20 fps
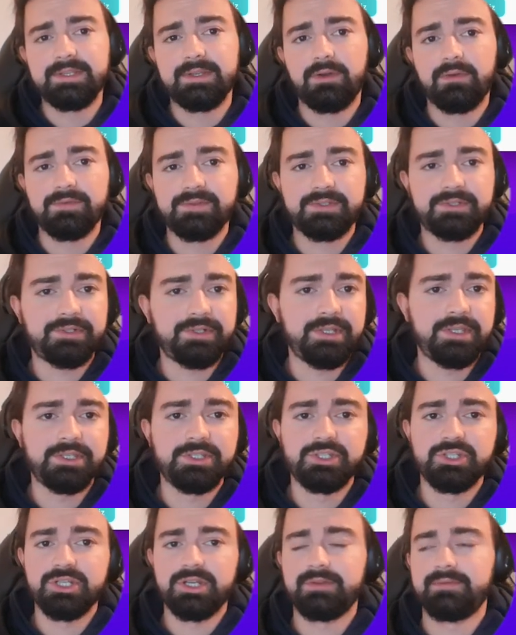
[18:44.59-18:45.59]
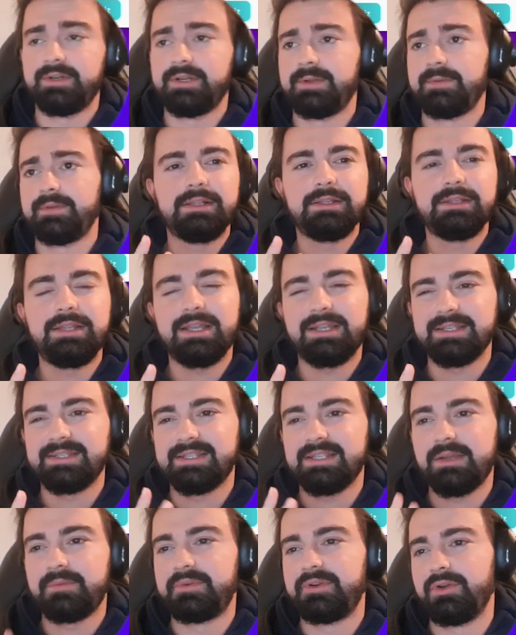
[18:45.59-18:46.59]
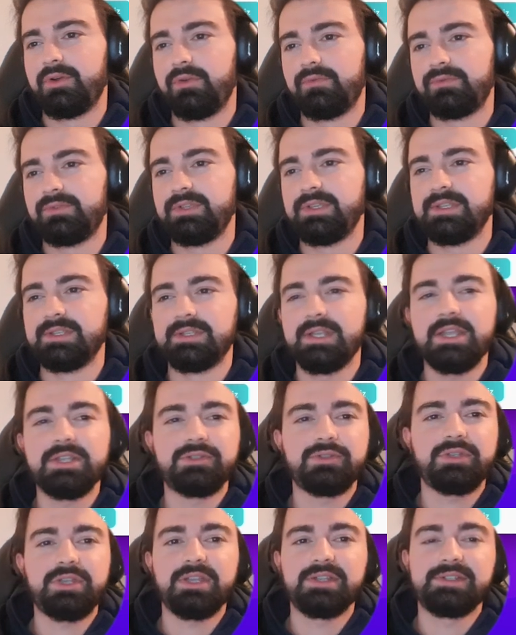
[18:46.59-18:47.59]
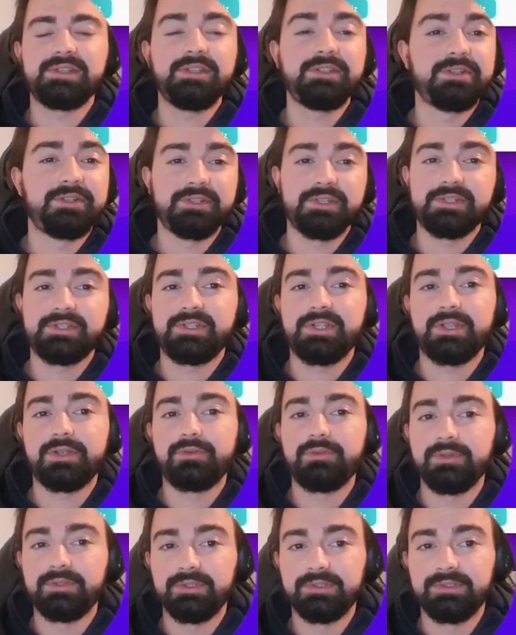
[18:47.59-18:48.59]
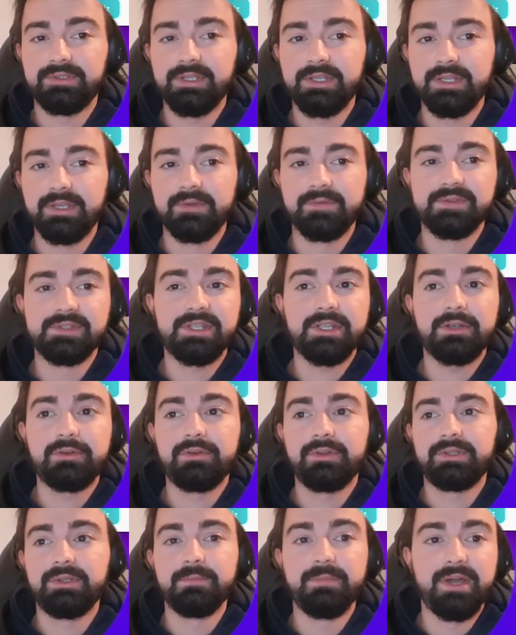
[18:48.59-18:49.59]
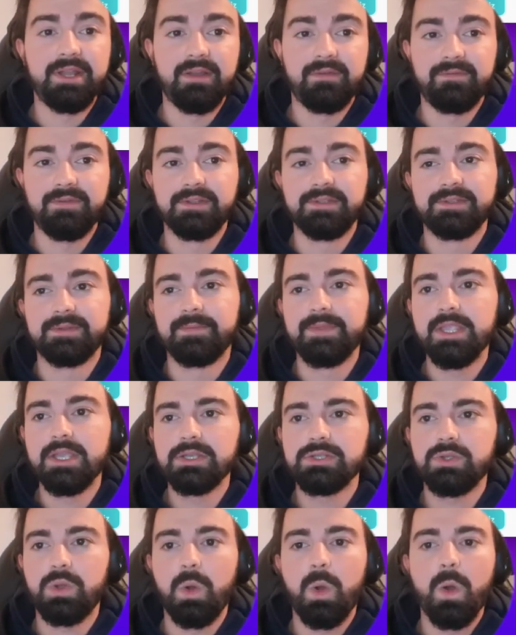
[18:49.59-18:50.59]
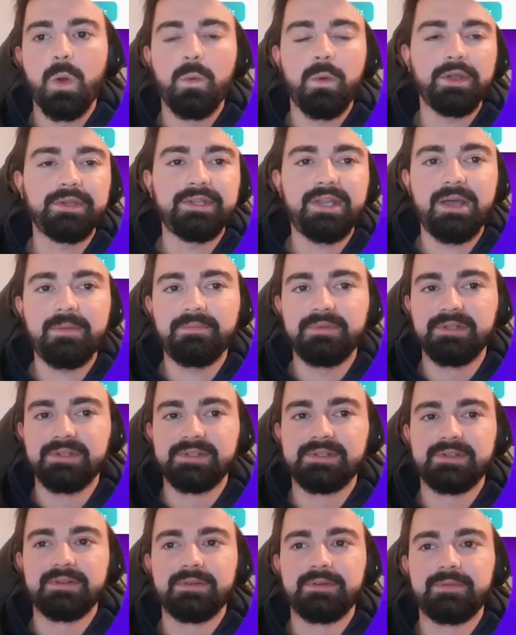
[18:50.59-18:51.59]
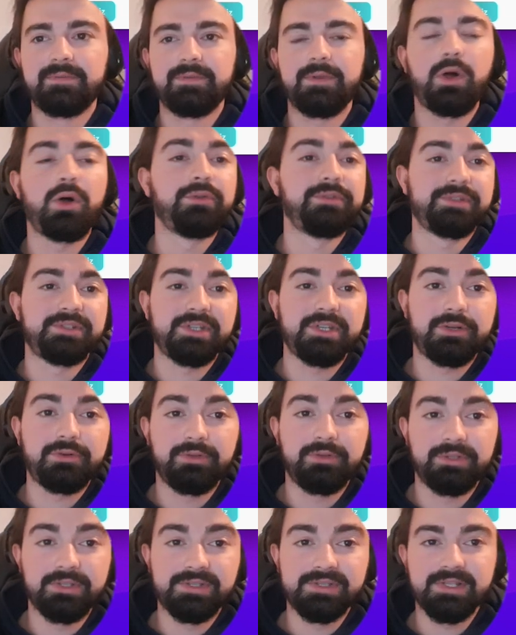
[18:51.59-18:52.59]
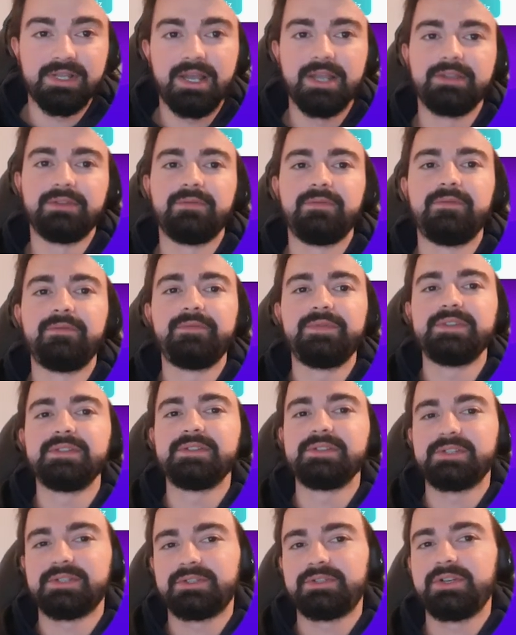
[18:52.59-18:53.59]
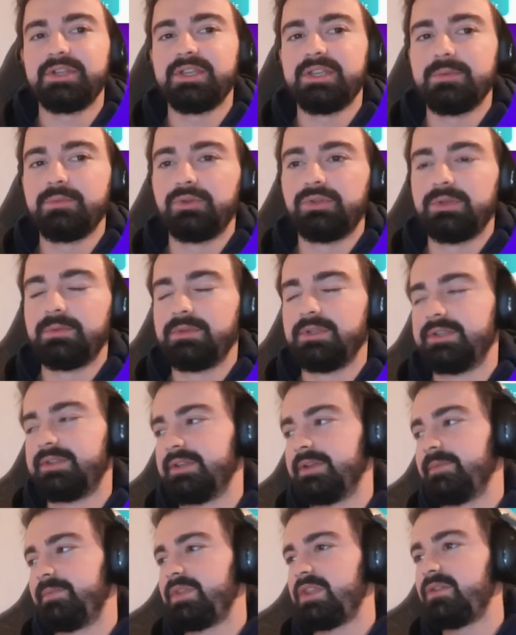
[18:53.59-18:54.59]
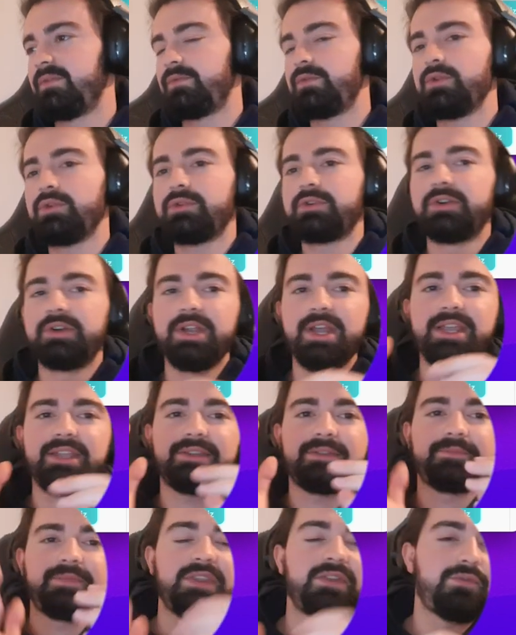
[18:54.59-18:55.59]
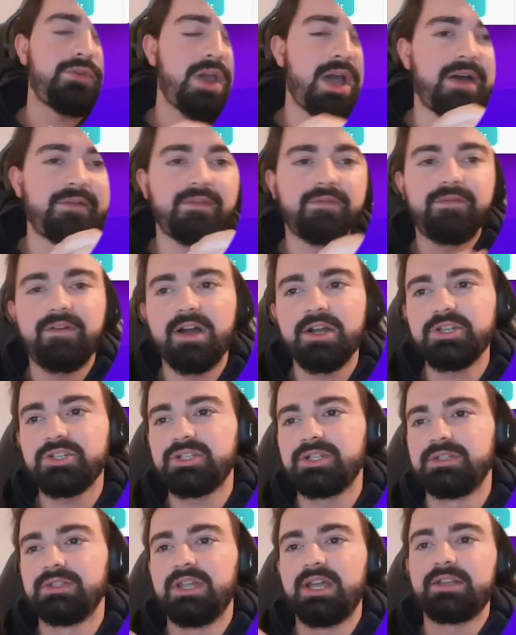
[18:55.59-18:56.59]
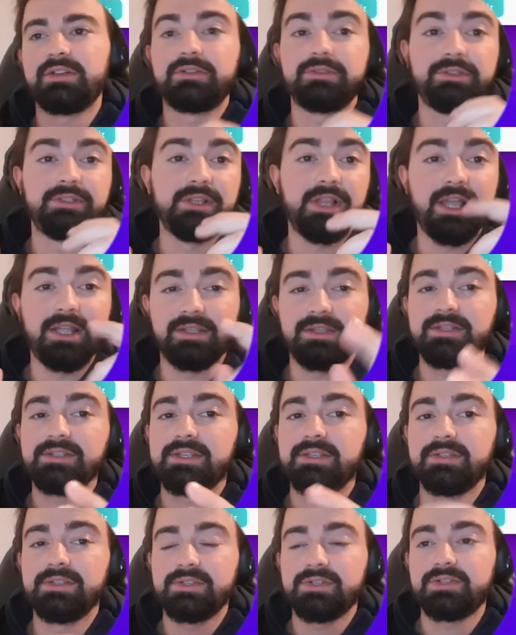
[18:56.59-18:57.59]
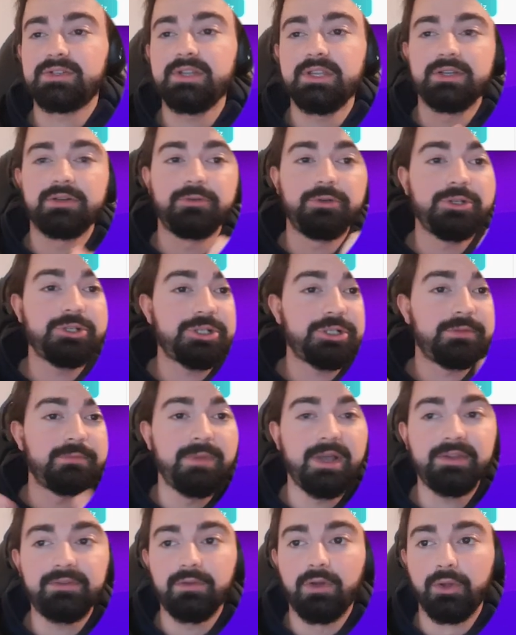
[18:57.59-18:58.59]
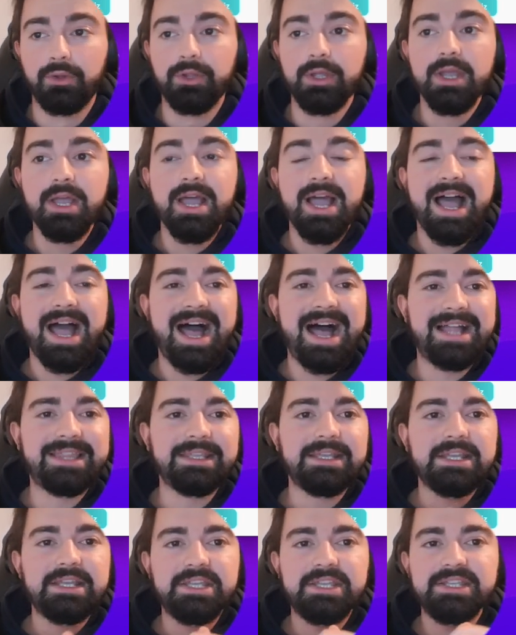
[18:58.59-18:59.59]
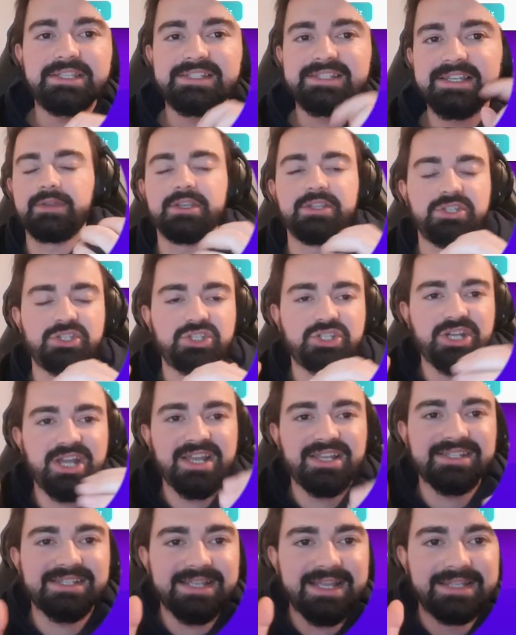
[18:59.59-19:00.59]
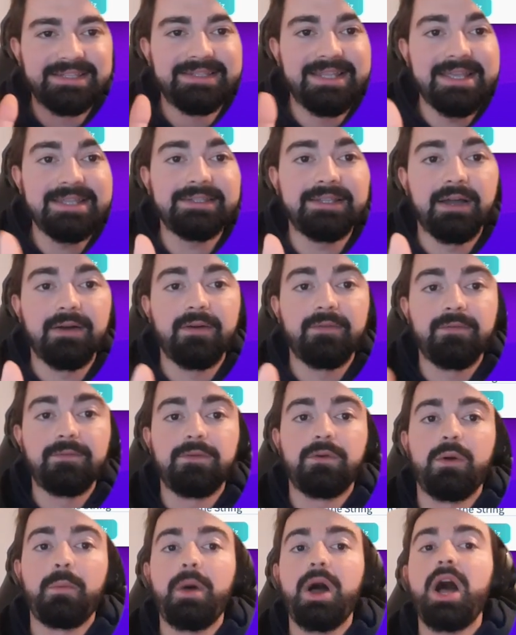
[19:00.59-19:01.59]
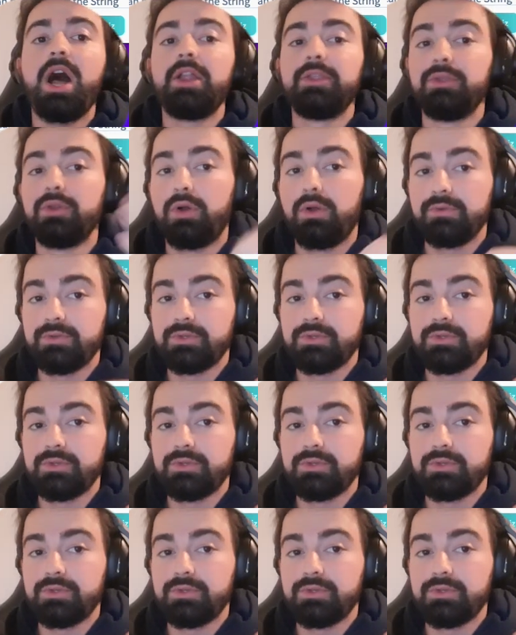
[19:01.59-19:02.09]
of string in Java, like a summary of things. As you can see, there's a security benefit. So what happens on the security side, the string immutability? If you have a function like this in the screen, crucial method, and it checks a data from unknown